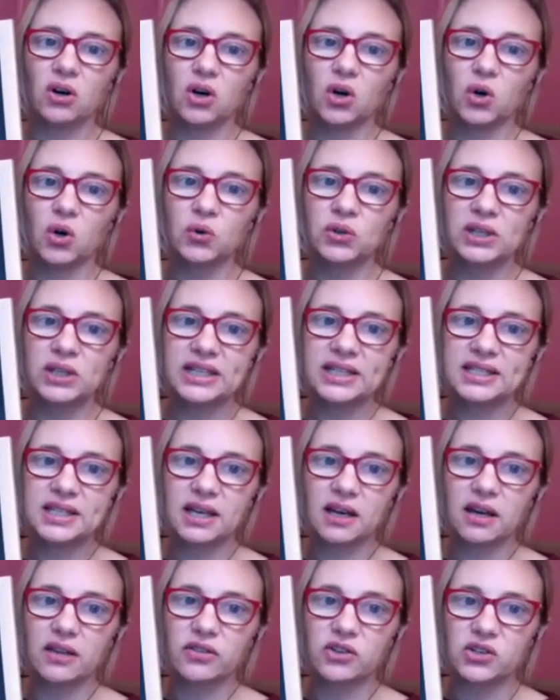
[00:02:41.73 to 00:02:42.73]
only
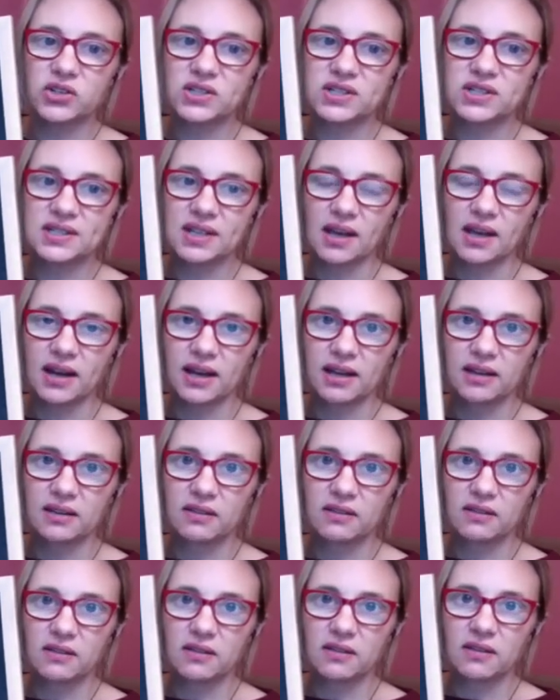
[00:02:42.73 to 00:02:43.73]
to other
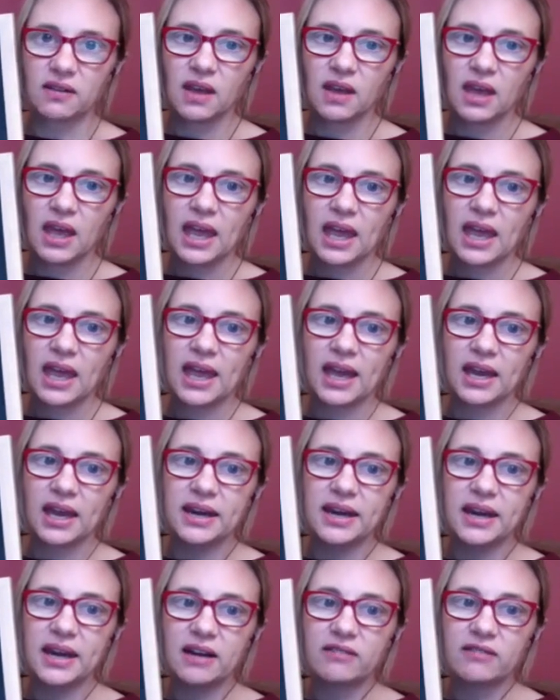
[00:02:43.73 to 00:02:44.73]
signs
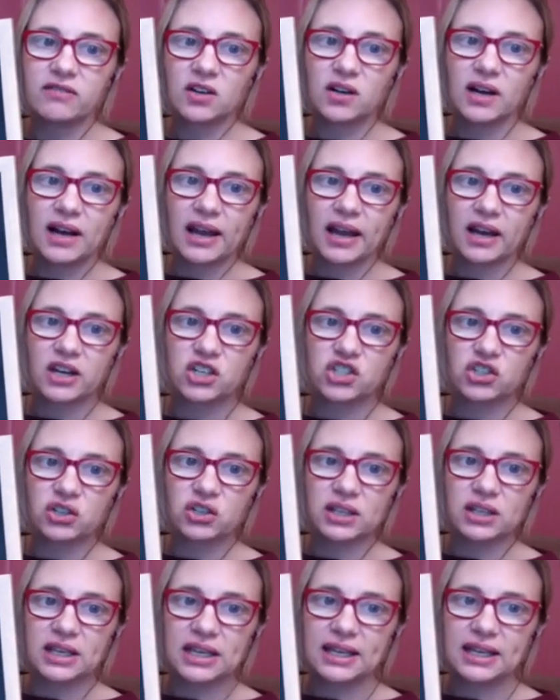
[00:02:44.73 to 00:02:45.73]
and never
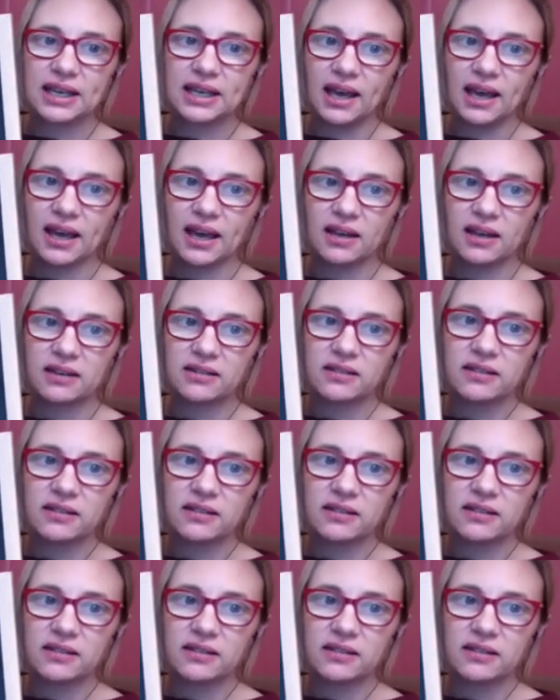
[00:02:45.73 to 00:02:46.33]
actually get